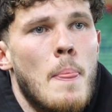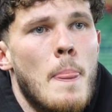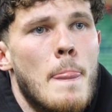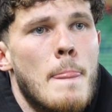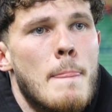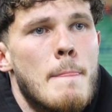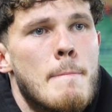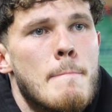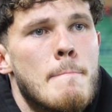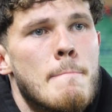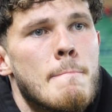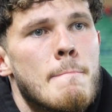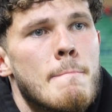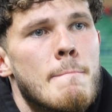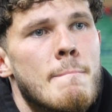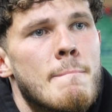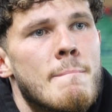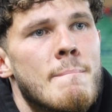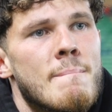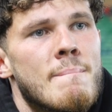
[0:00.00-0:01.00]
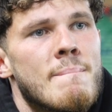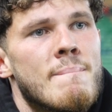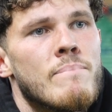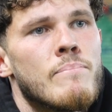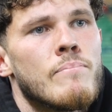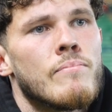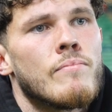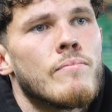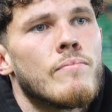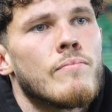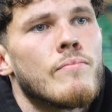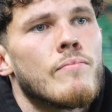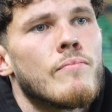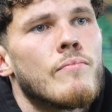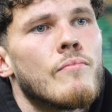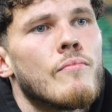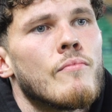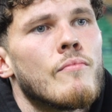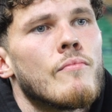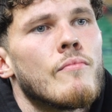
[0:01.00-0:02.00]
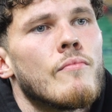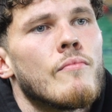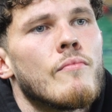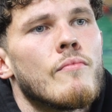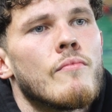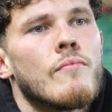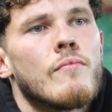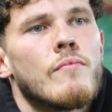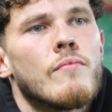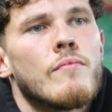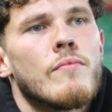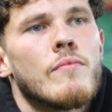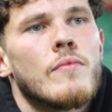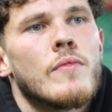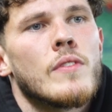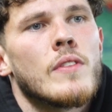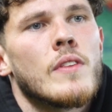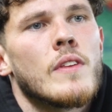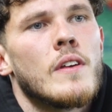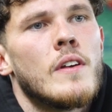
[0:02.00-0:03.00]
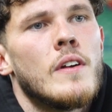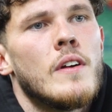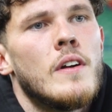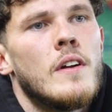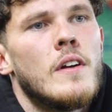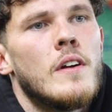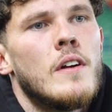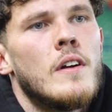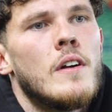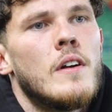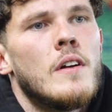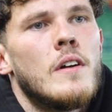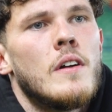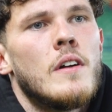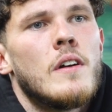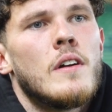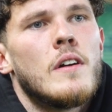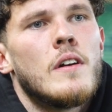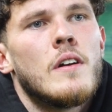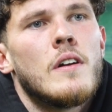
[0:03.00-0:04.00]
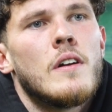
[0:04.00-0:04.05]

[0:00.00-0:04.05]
That's it. I mean, when Nesta comes on, makes that darting run and the